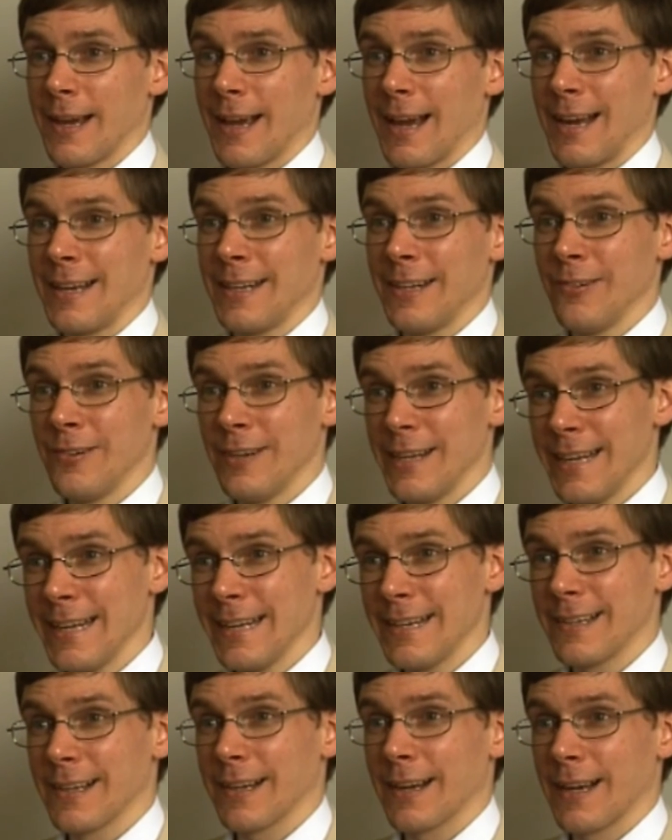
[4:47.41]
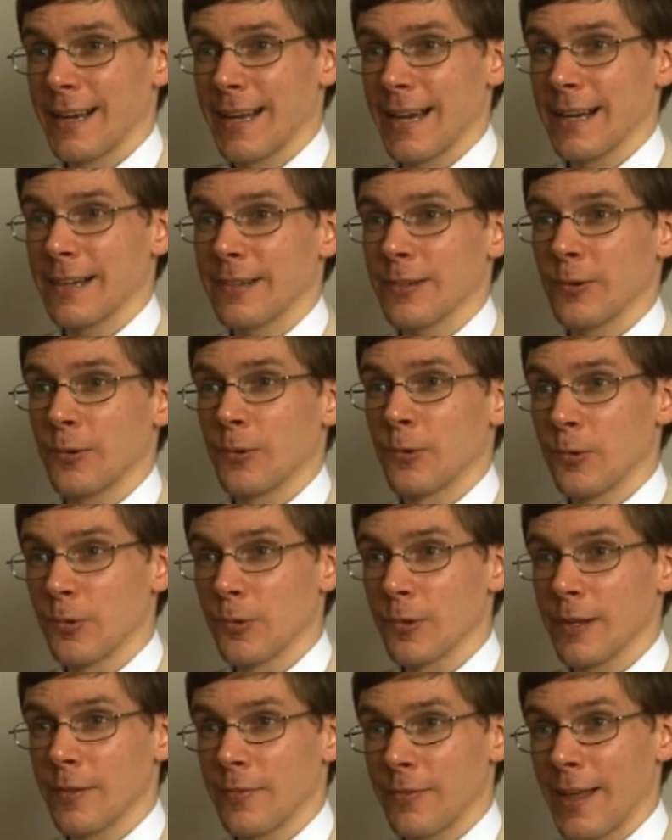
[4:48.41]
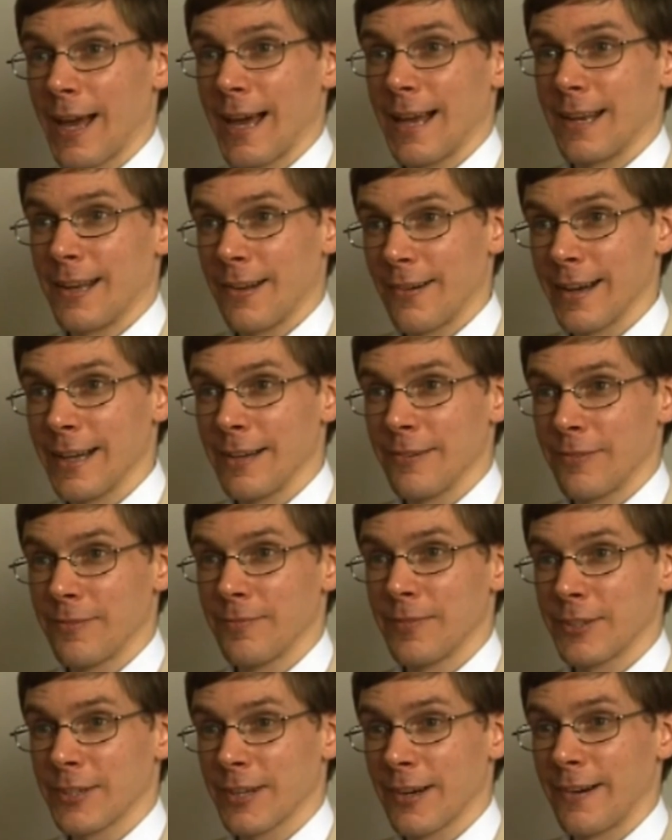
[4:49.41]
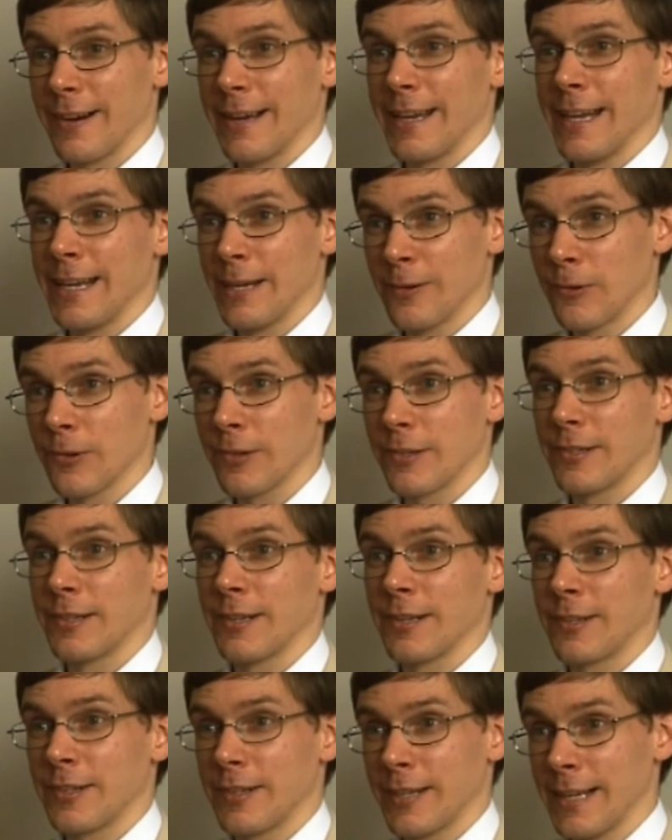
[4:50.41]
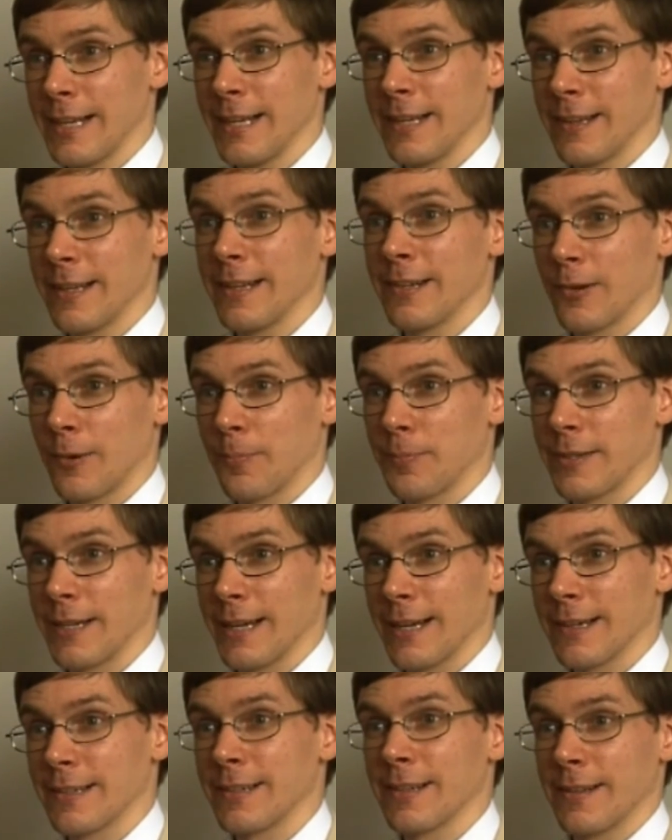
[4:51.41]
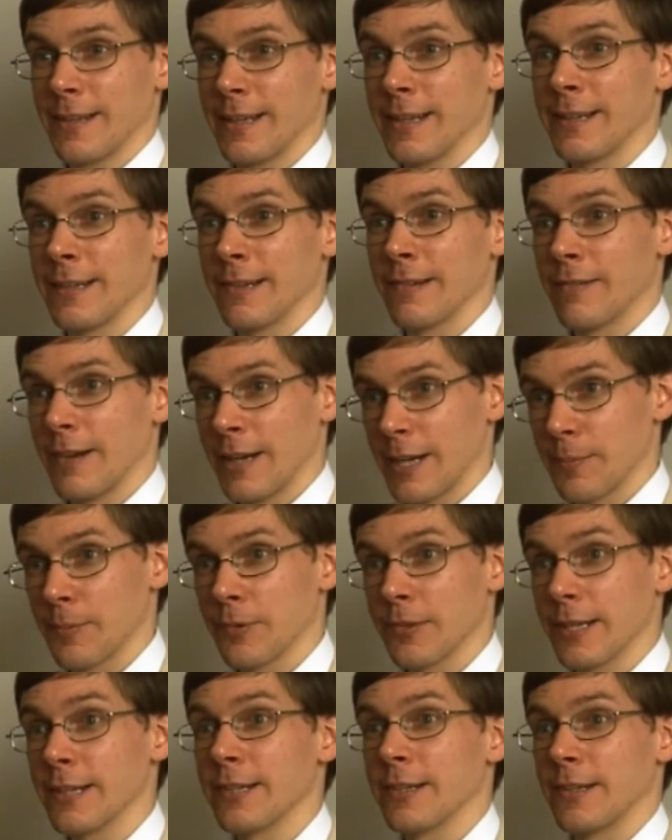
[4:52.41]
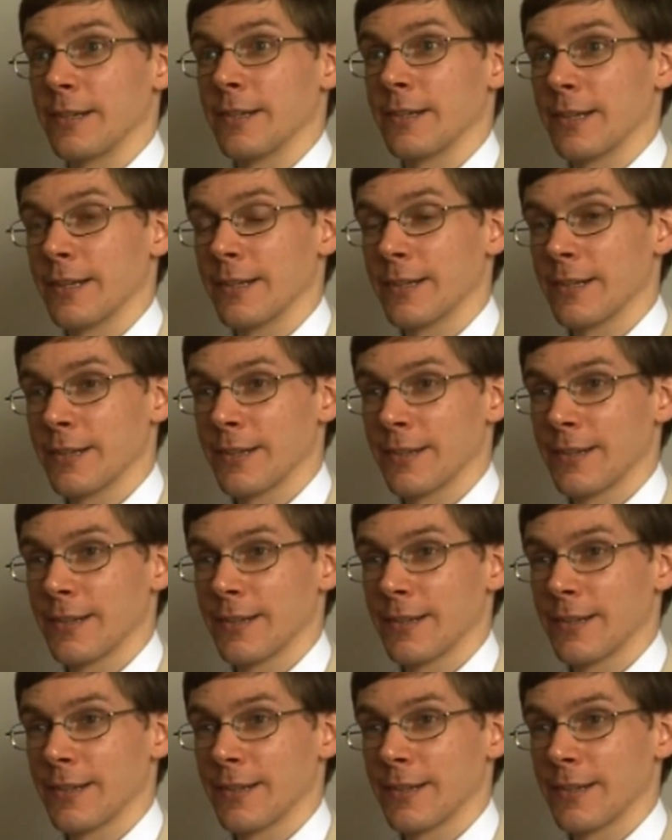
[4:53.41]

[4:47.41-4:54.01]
And you need to collect all of that light from the sky in order to see these objects at these incredible distances.